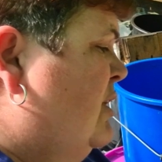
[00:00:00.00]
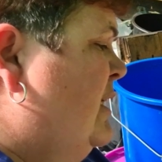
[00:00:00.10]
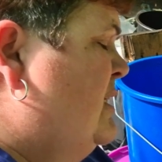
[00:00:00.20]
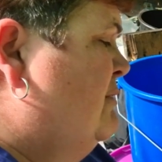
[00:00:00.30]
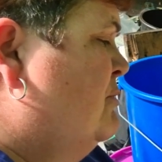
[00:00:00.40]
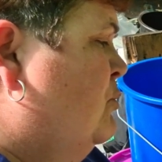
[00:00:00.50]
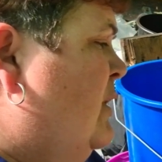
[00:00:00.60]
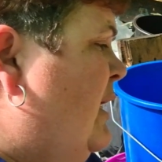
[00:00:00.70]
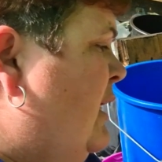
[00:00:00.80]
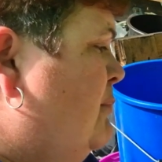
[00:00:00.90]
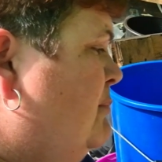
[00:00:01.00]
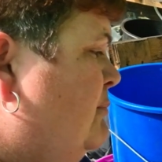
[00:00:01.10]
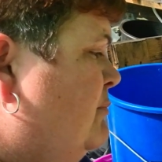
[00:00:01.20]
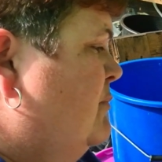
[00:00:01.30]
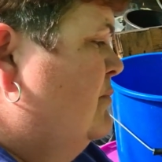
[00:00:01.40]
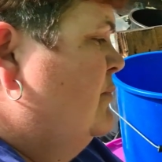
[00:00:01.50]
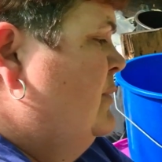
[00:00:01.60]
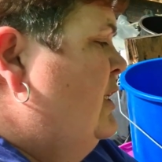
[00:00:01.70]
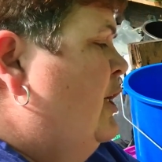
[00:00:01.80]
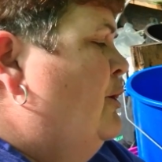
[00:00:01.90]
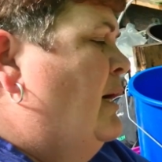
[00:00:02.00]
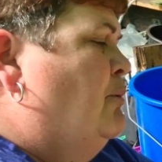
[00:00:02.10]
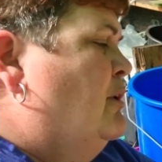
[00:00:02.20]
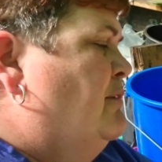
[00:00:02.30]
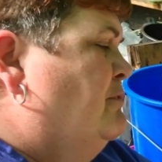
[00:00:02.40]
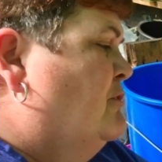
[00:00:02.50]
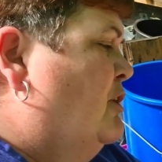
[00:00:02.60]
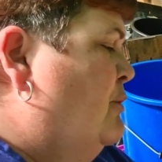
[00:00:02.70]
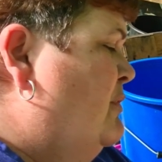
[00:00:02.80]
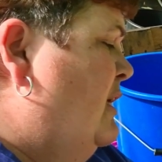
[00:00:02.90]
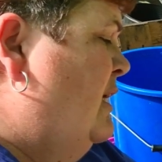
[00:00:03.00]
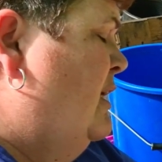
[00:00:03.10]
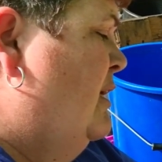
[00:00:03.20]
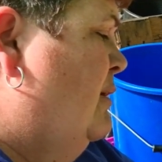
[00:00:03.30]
it a different way. You know how I've grown the